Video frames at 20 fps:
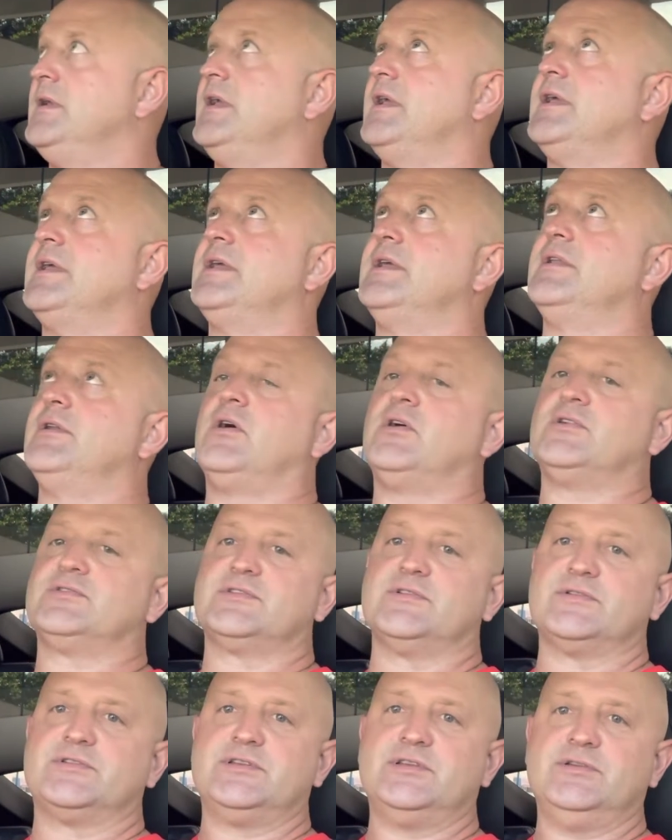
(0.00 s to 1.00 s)
and
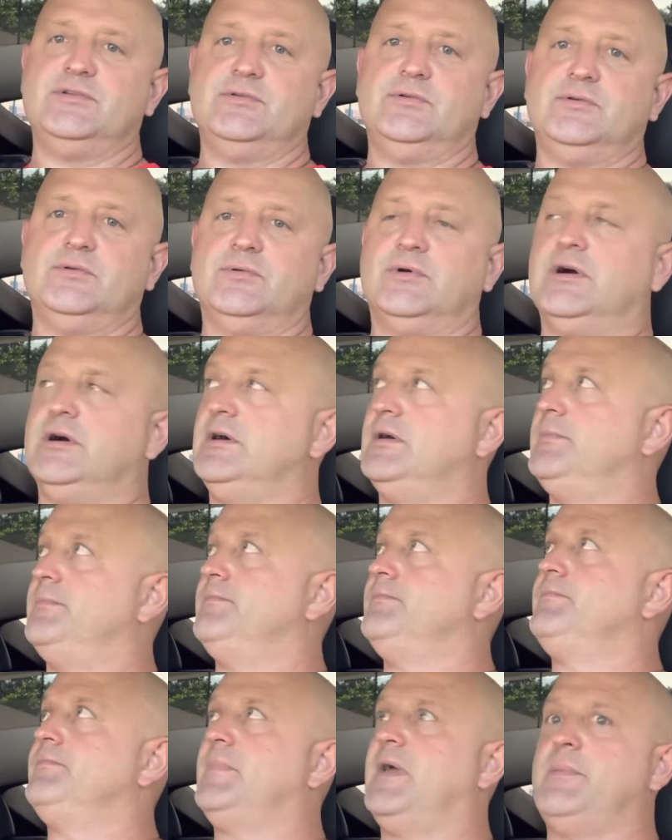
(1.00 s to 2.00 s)
also too,
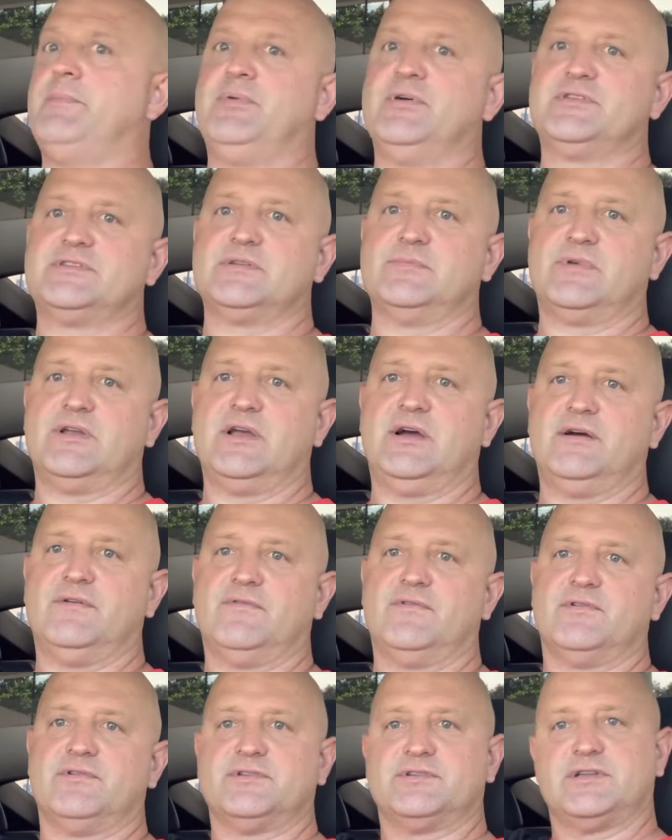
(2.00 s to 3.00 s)
I put some
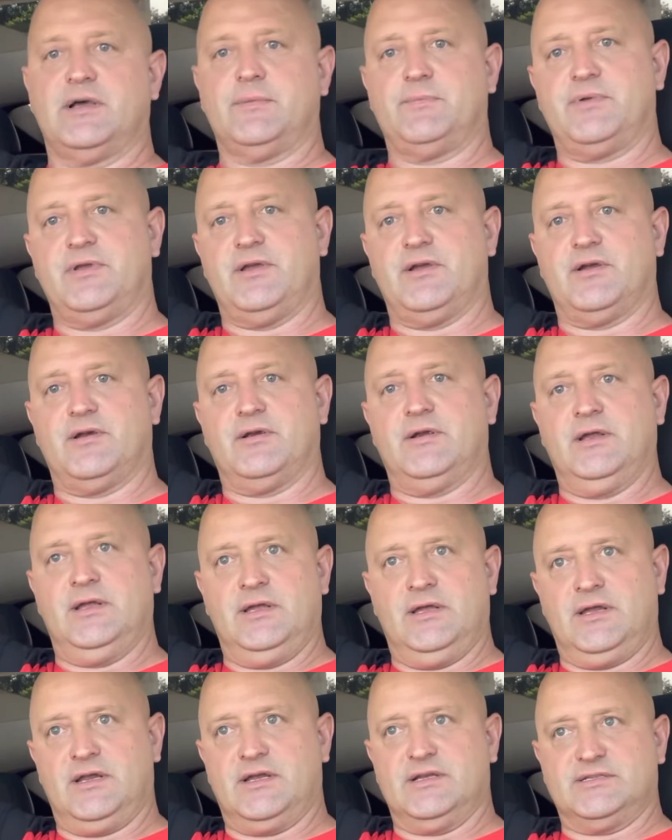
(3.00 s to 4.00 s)
covers up here
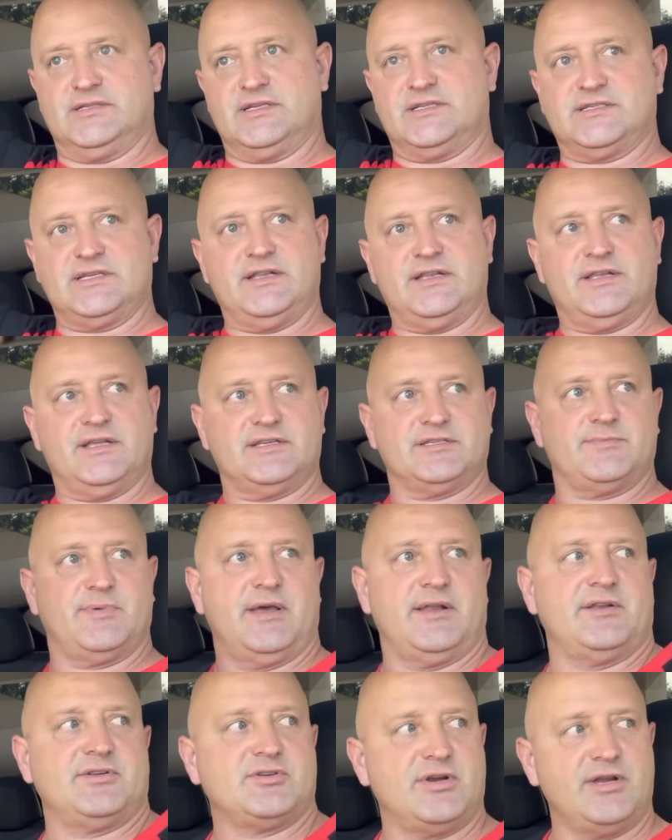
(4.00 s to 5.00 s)
because the sun does
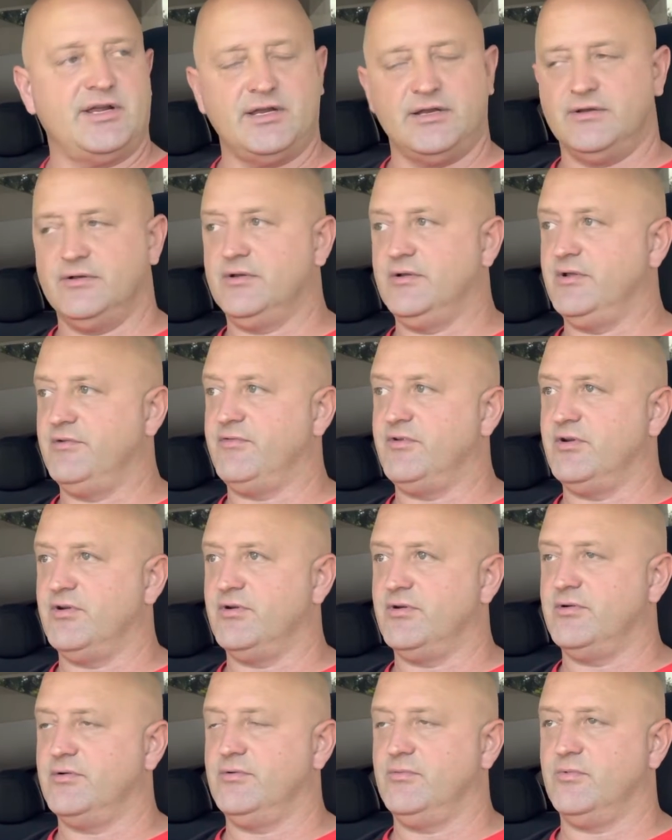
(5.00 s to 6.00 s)
penetrate. If
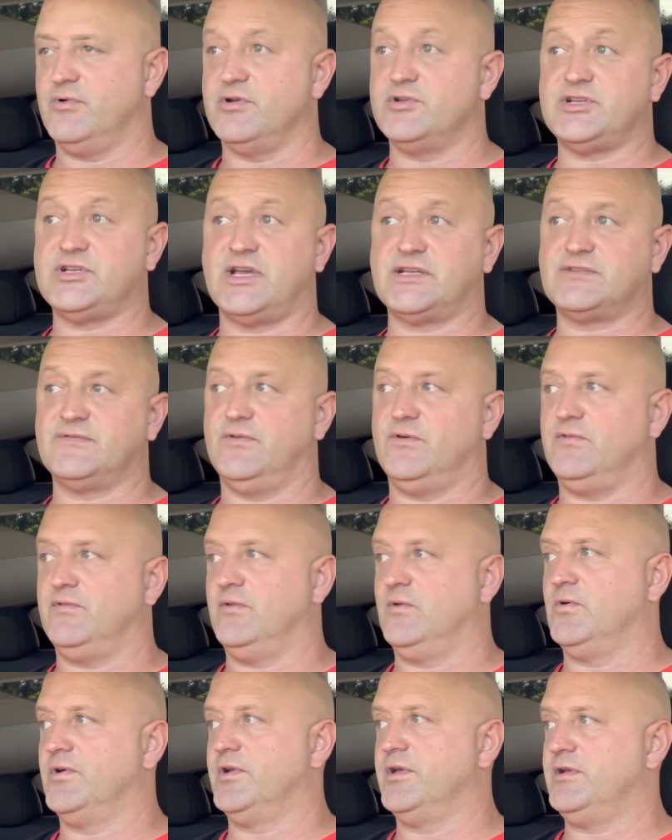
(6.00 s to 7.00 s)
we're in Jacksonville,
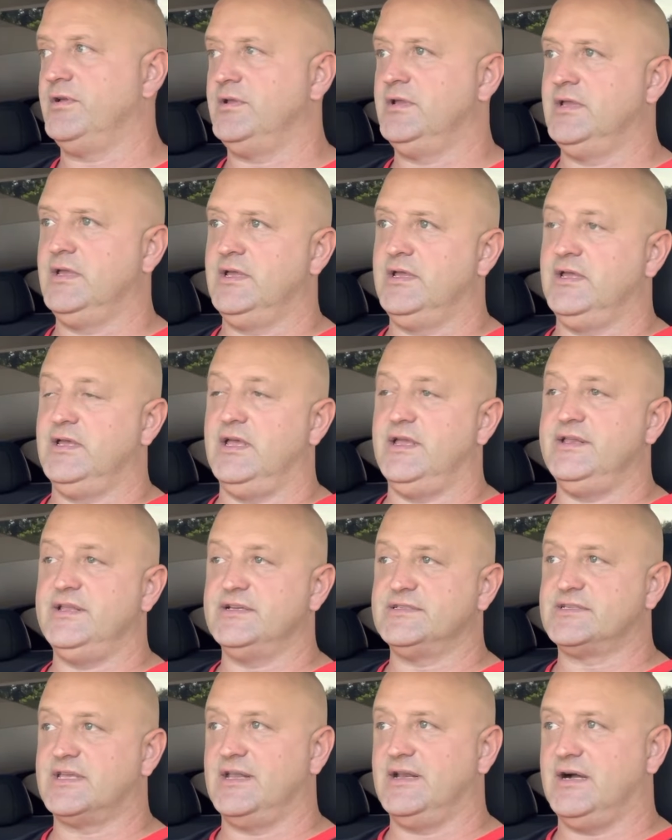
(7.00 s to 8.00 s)
Florida, it
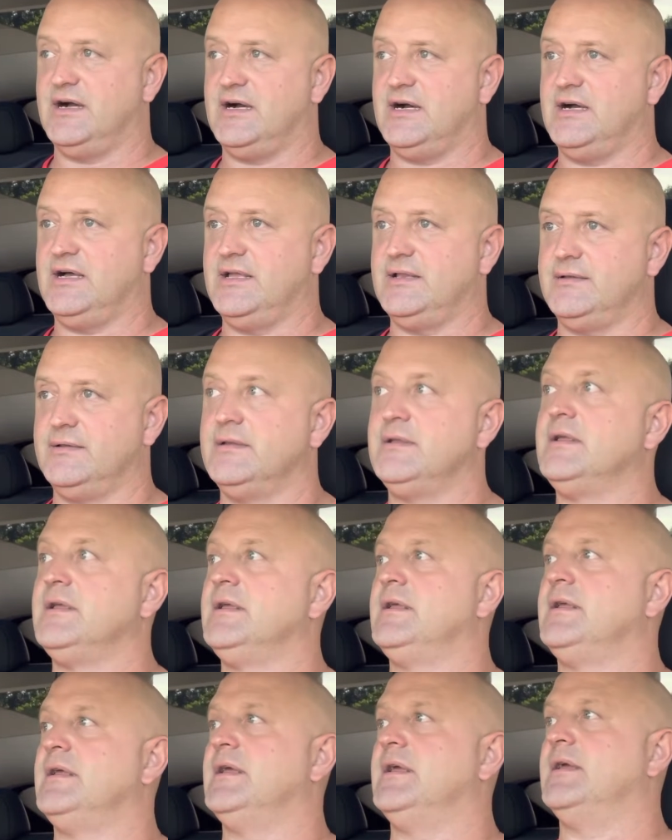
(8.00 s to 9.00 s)
does get hot,
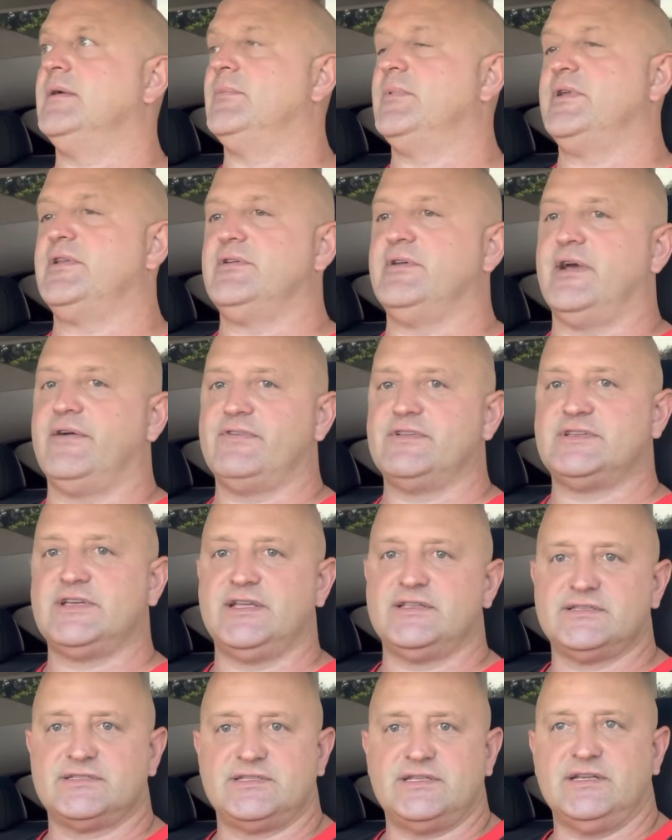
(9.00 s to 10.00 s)
and we do have a
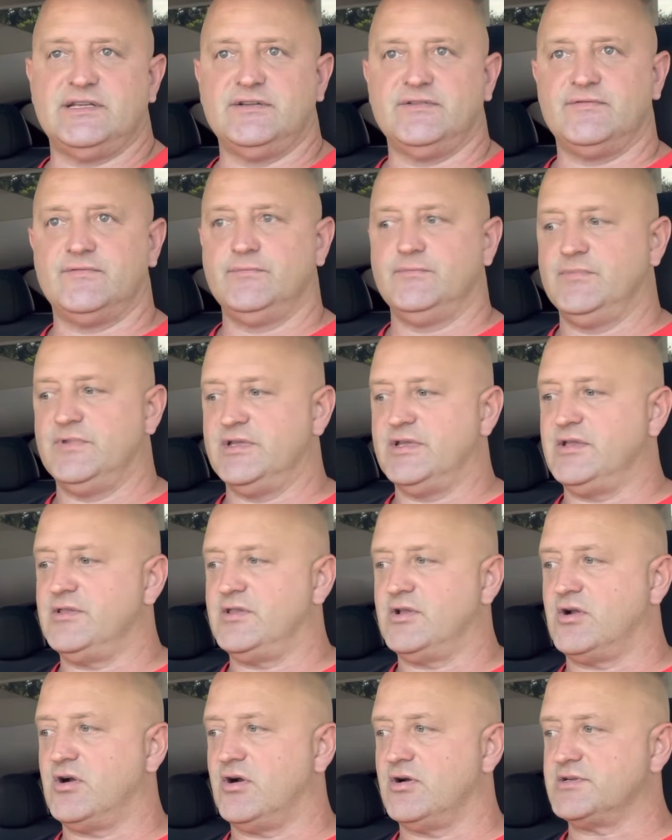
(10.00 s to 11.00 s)
tendency of
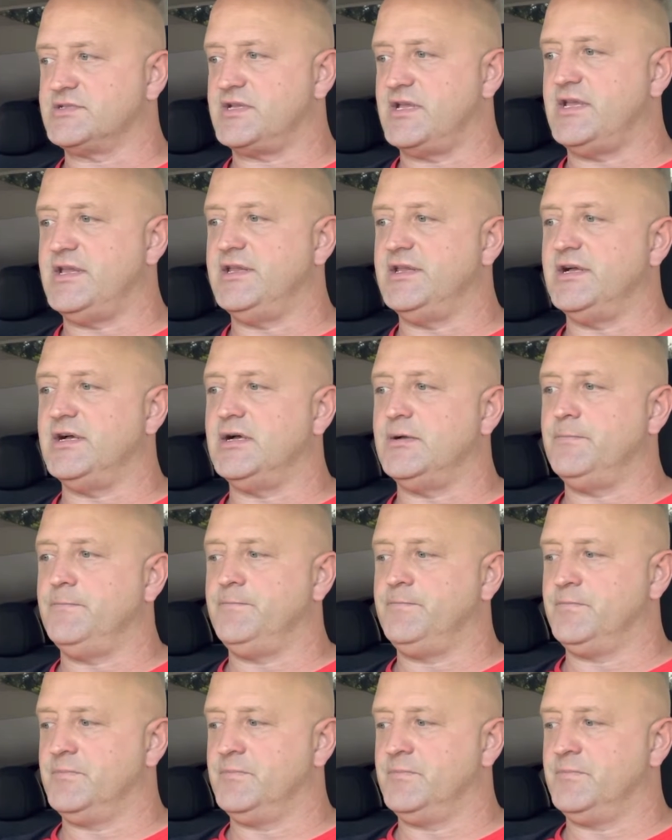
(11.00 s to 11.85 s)
the cars to heat up.